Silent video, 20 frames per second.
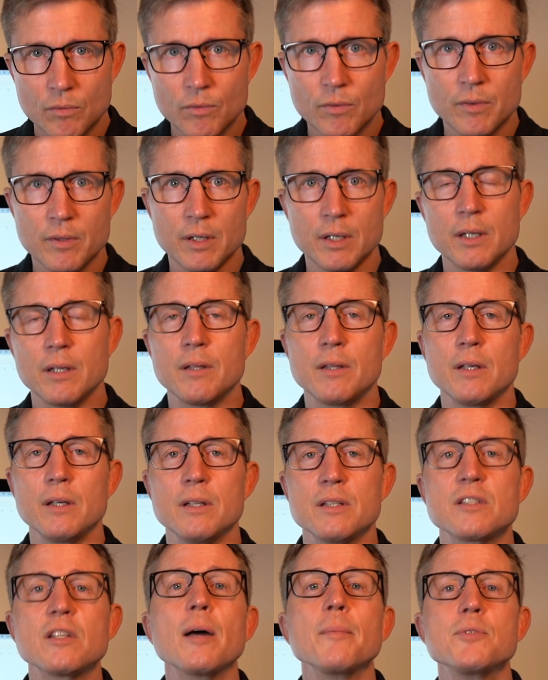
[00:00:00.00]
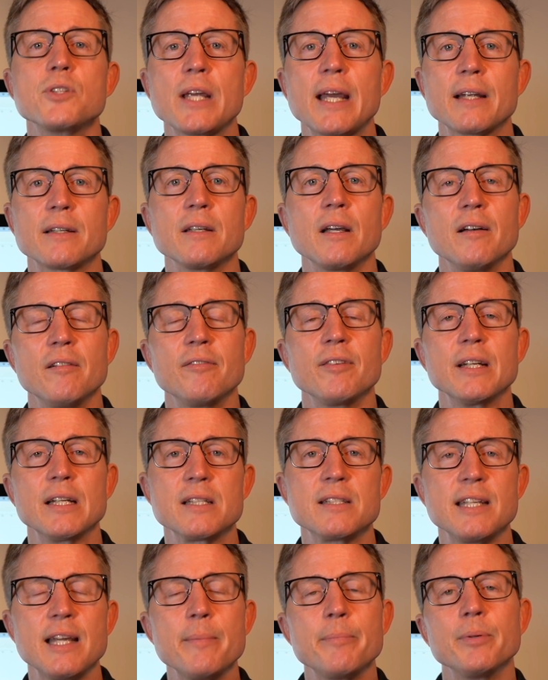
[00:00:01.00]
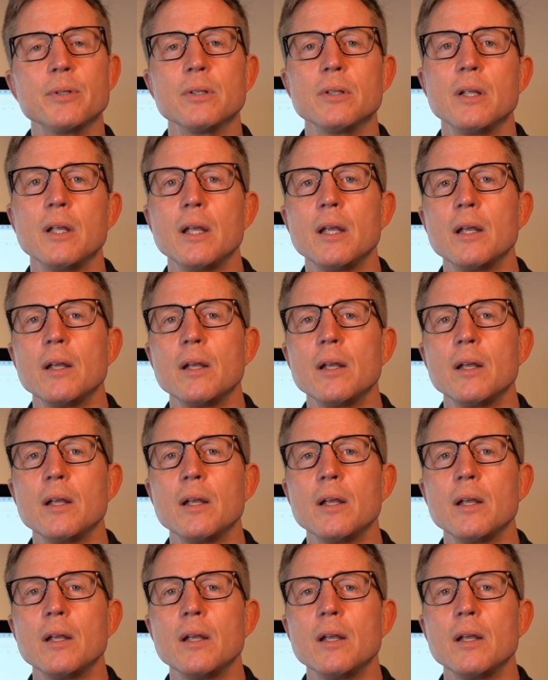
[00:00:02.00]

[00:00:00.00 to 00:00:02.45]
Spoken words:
the subject of an example,